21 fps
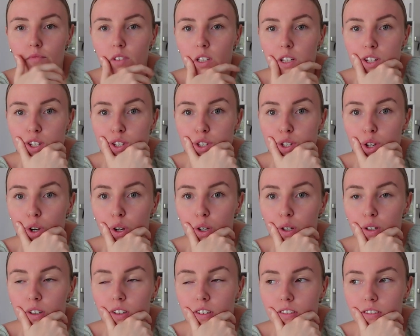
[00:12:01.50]

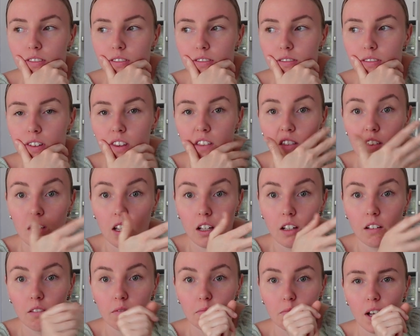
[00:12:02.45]
dessert
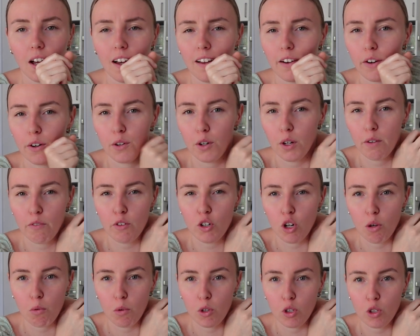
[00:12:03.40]
thing. I don't even
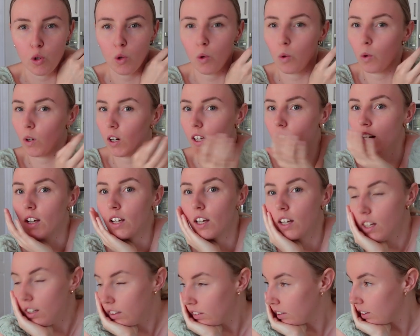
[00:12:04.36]
know what you call it.
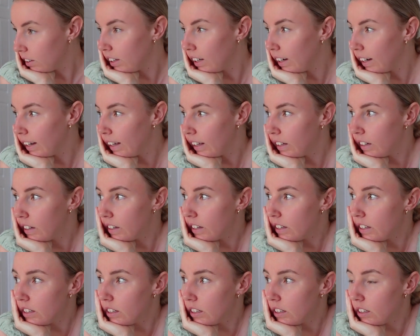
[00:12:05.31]
The
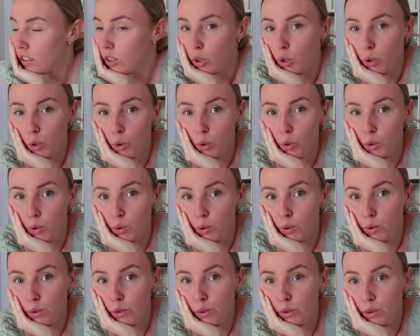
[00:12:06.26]
lady
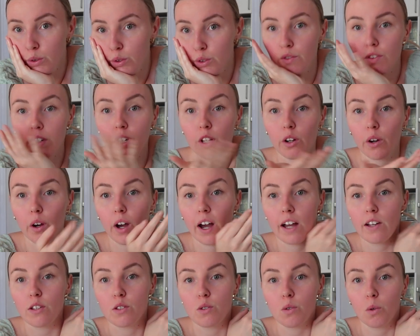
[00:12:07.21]
whose video
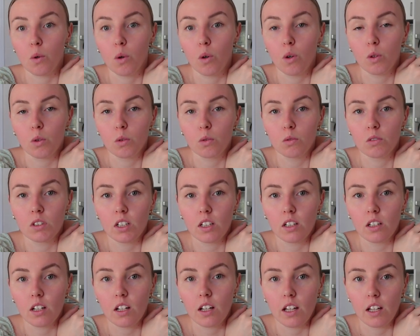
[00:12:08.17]
I saw called
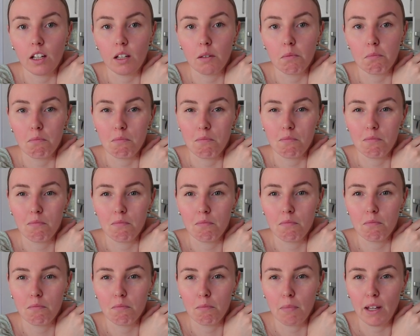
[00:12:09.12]
it a
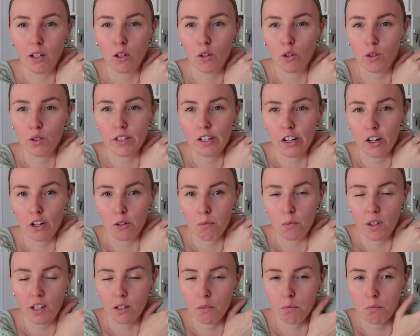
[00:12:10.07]
mango
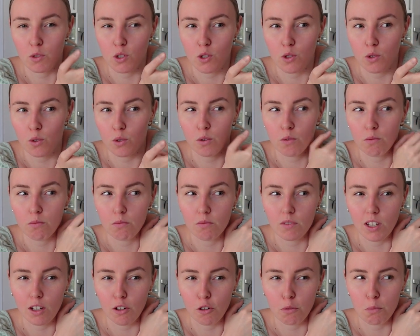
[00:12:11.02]

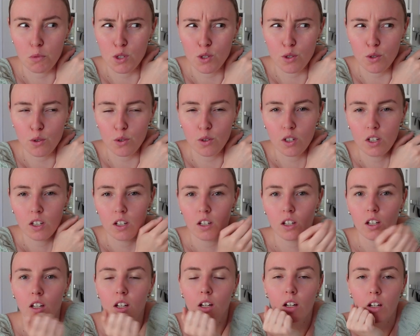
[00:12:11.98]
tiramisu,
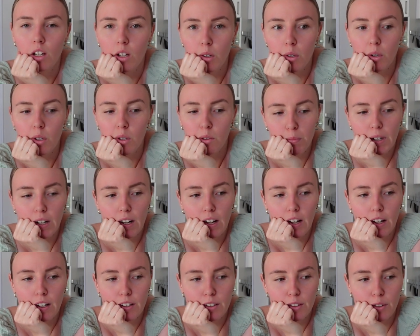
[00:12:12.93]
but
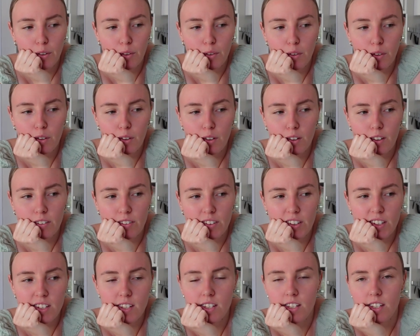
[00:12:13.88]
I don't know if
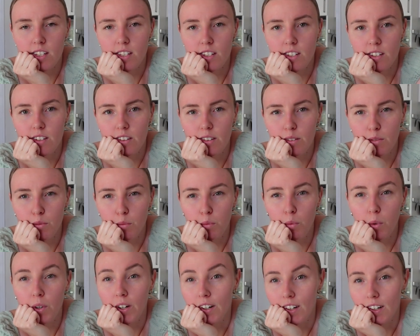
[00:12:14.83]
that's
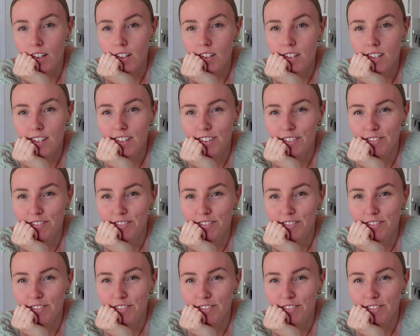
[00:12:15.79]
what it is.